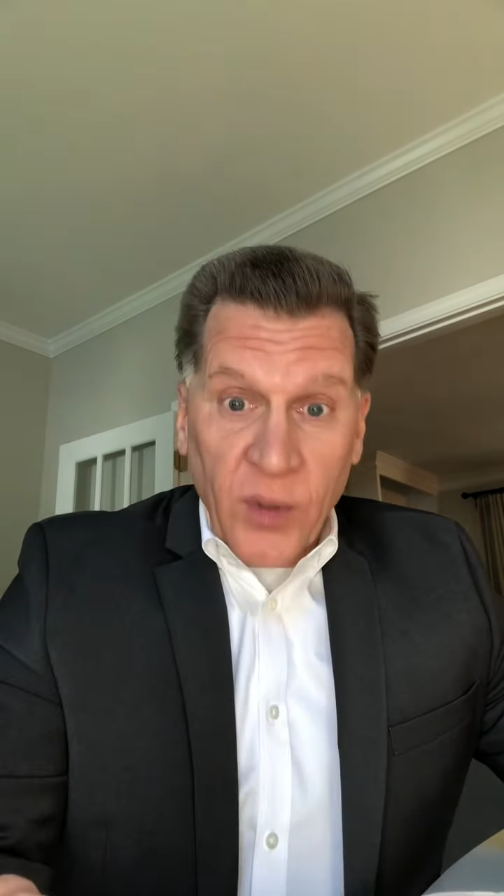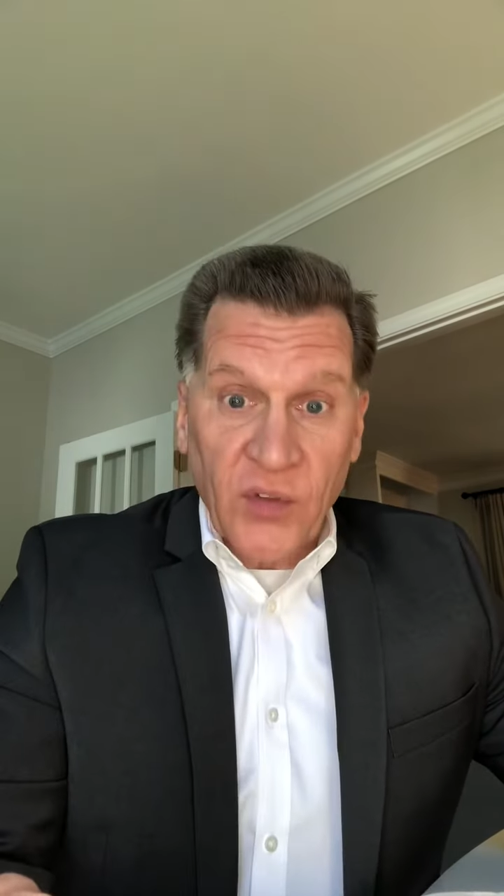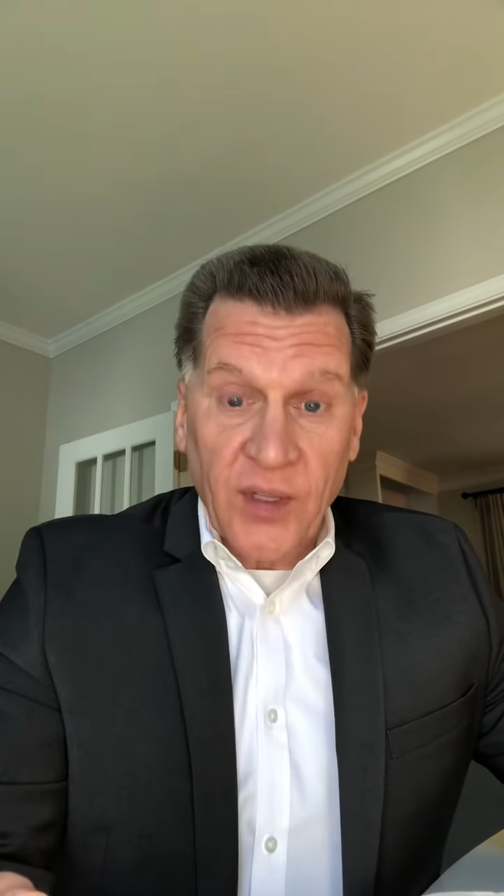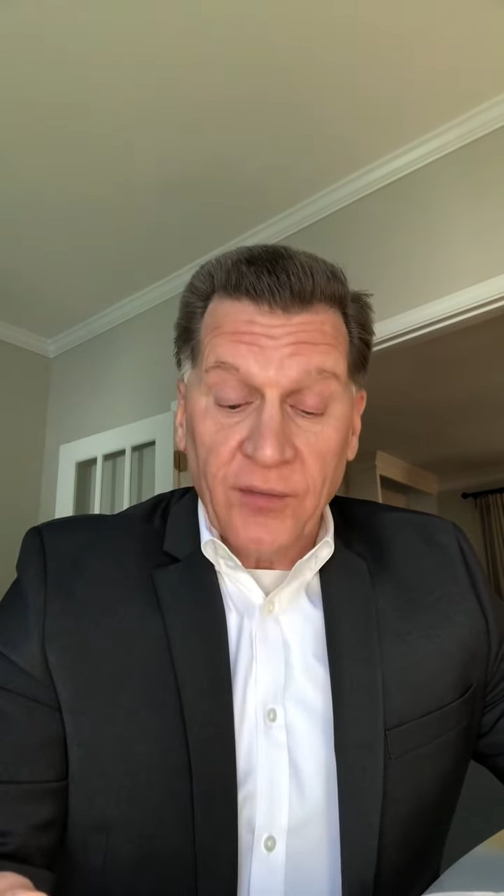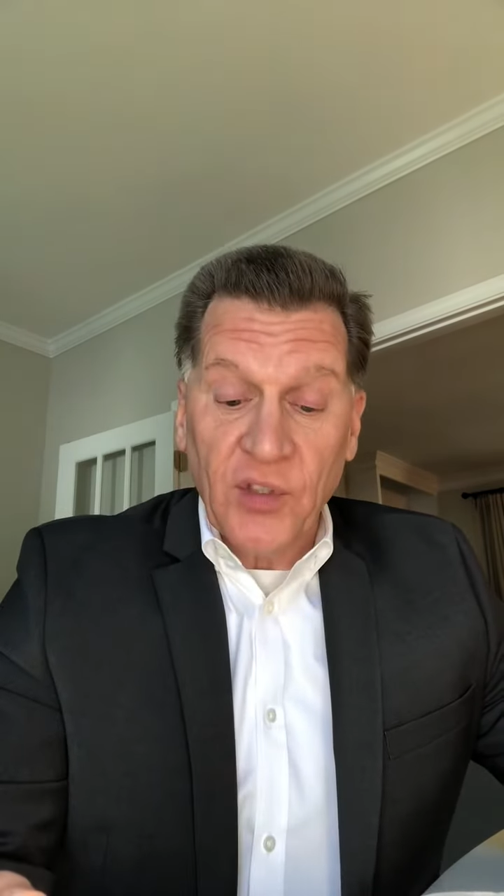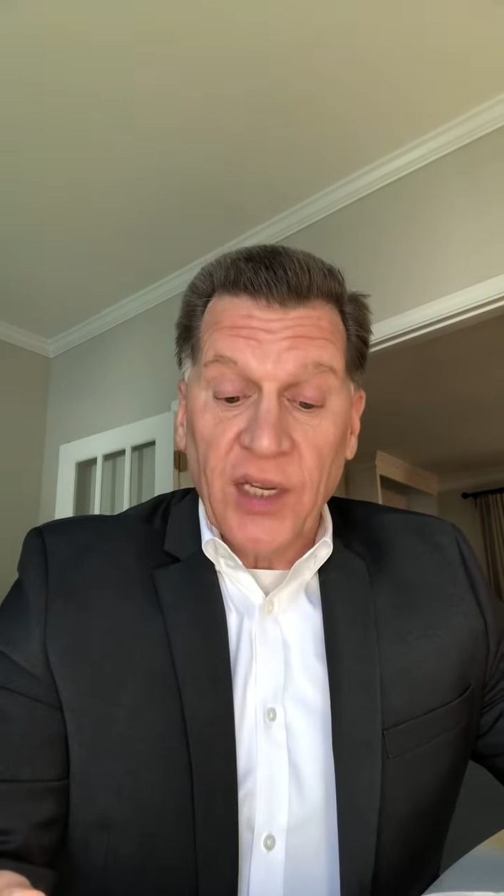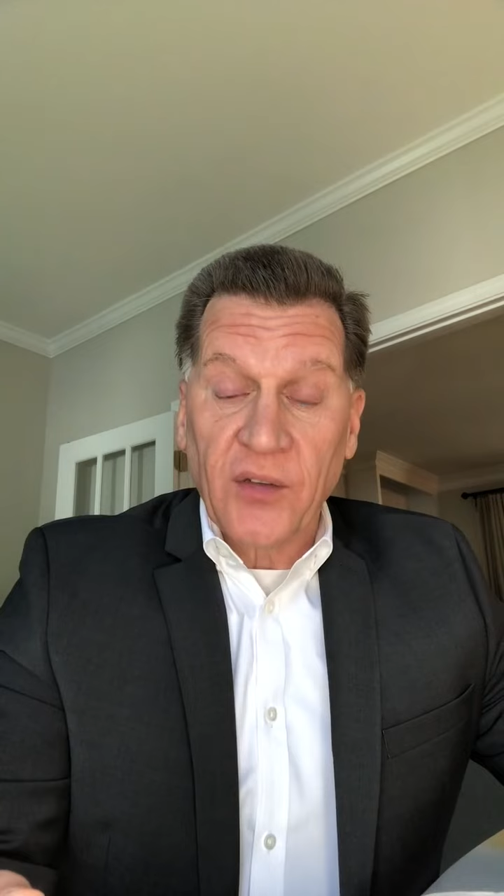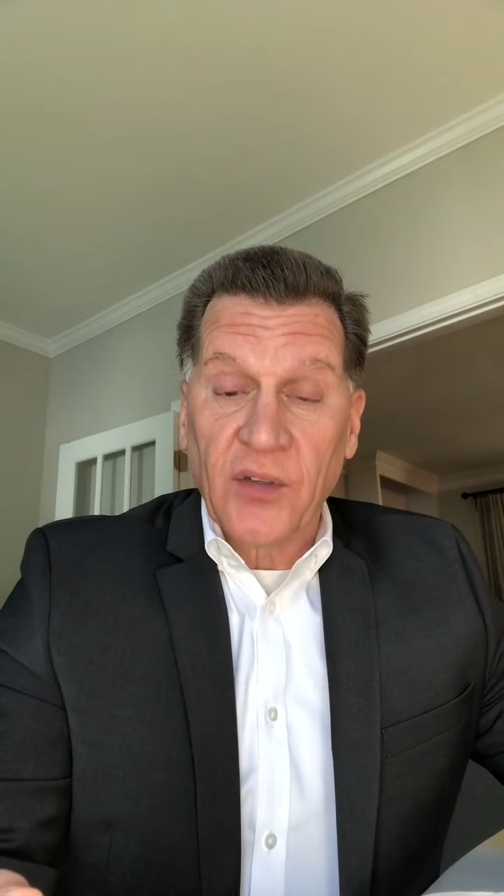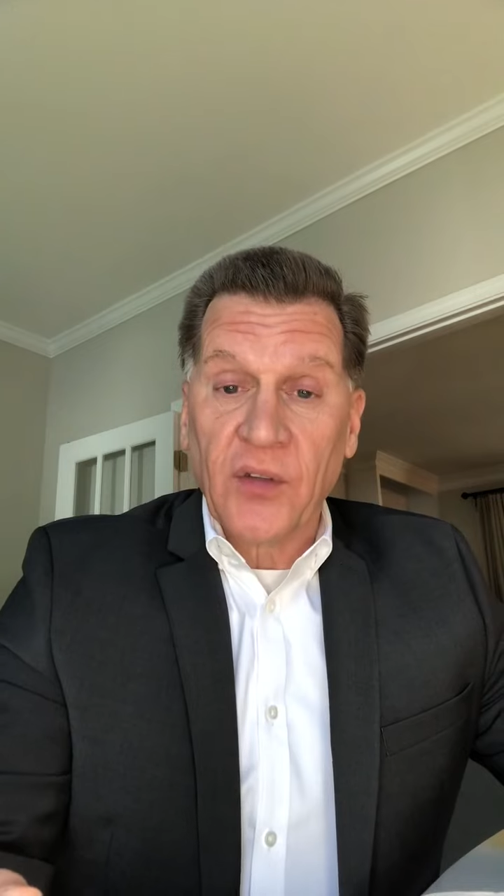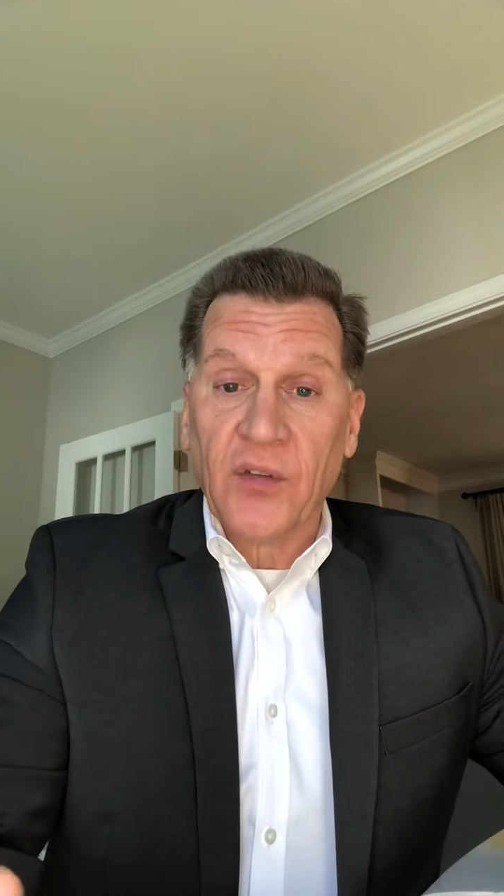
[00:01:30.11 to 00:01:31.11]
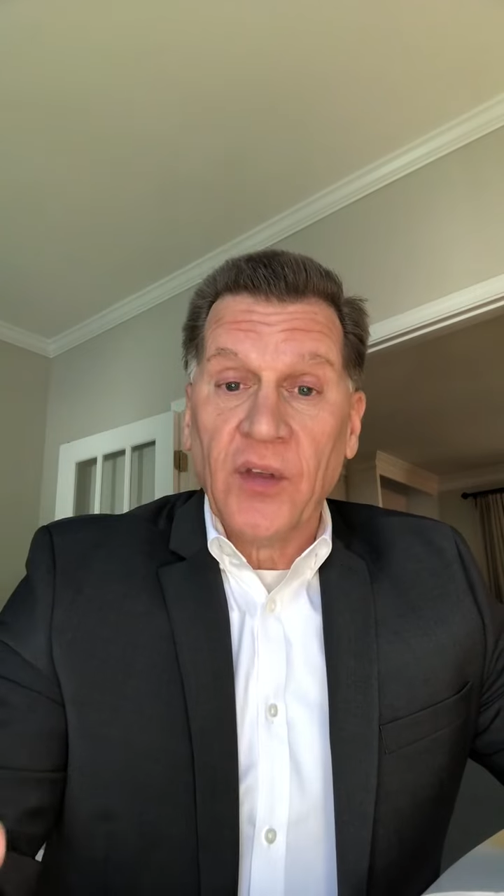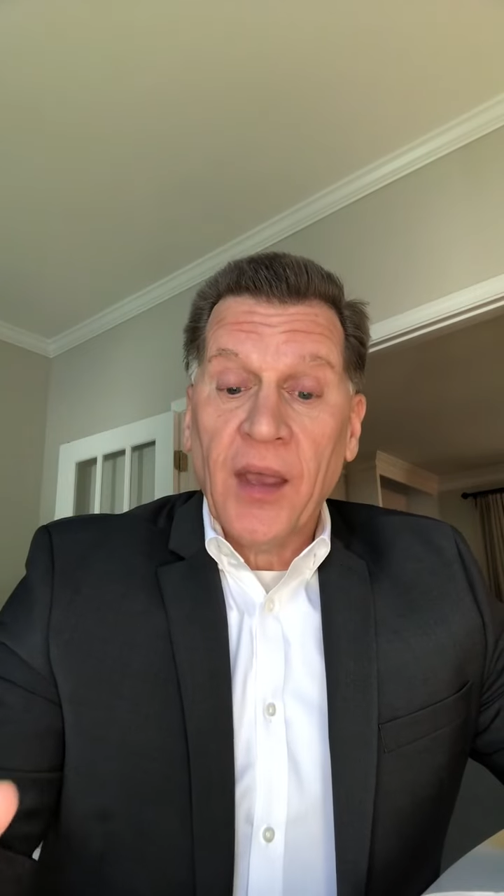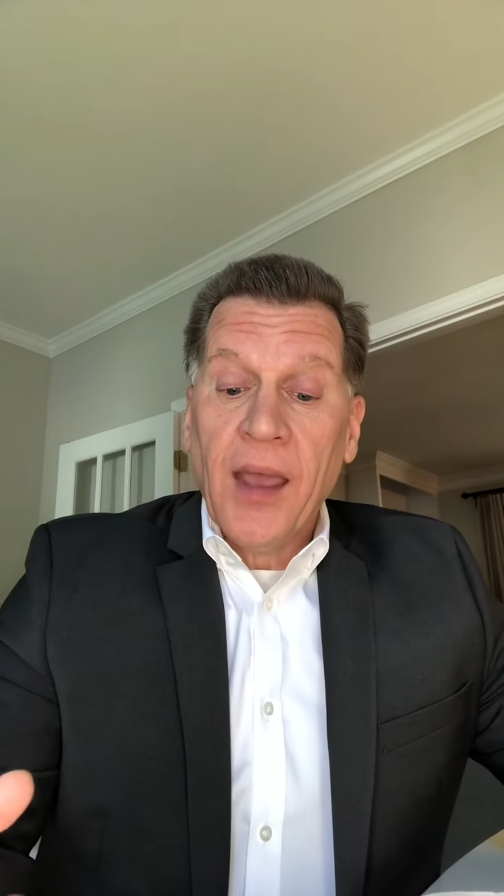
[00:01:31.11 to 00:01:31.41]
receive Jesus.